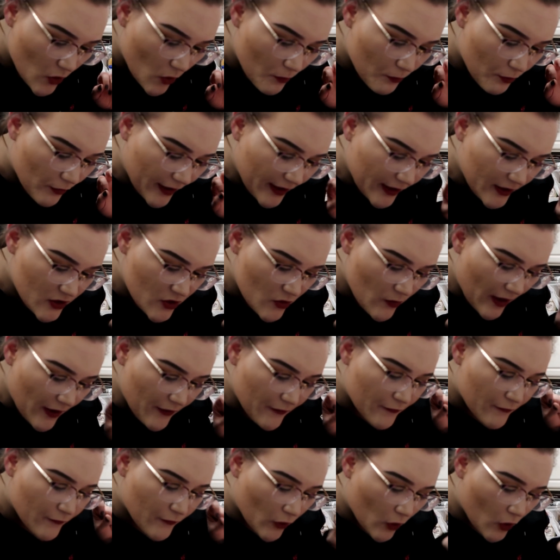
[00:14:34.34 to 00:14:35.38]
So bring to
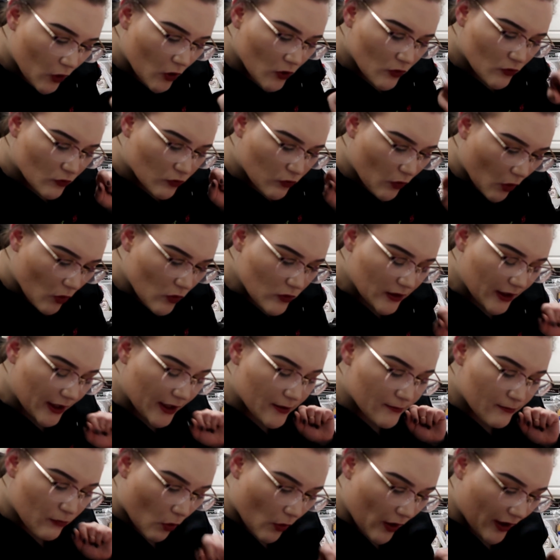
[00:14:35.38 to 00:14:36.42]
a full
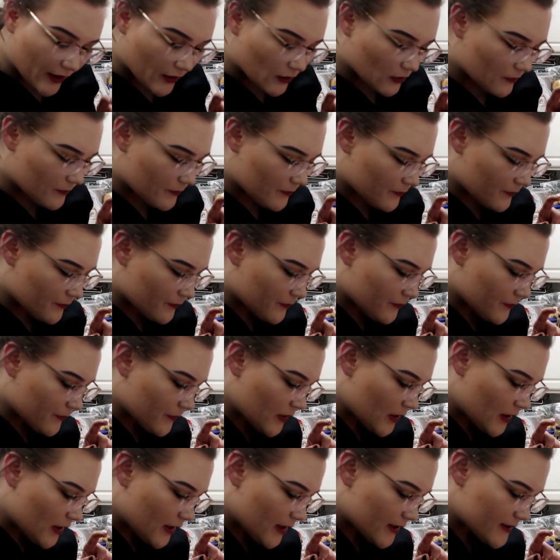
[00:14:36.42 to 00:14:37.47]
rolling boil.
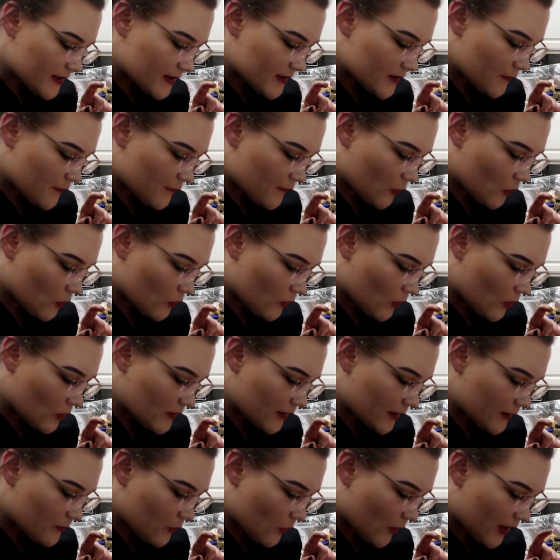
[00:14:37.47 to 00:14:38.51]
Is this a full
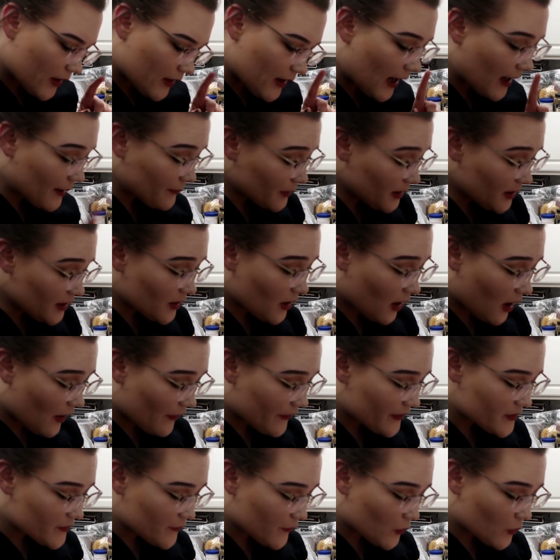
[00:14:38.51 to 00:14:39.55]
rolling boil? I'm gonna
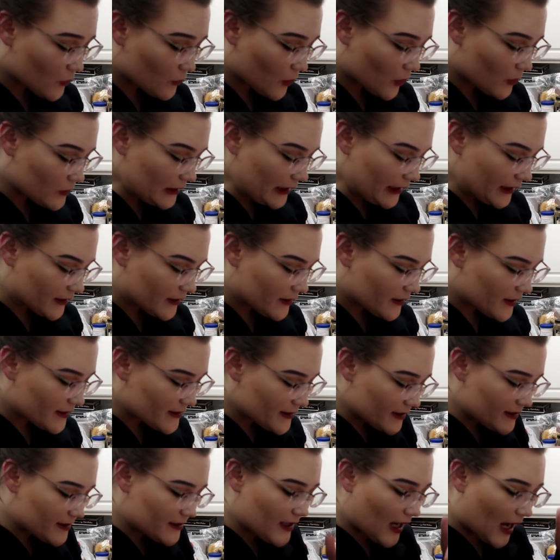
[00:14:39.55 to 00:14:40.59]
call this full rolling
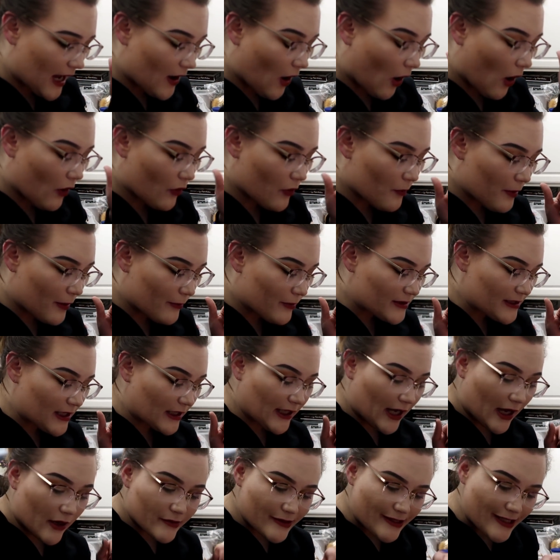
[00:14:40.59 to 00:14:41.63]
because it's got all the bubbles
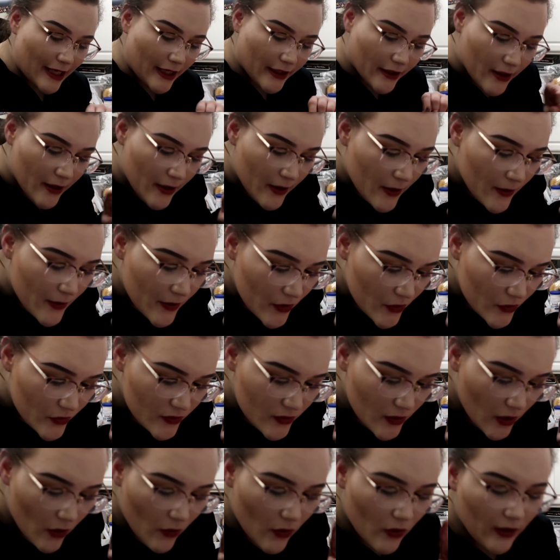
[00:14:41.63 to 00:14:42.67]
on the outside.
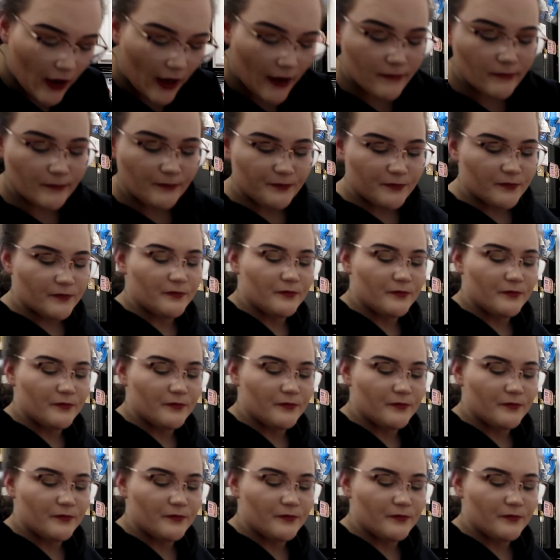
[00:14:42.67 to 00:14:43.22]
So, okay.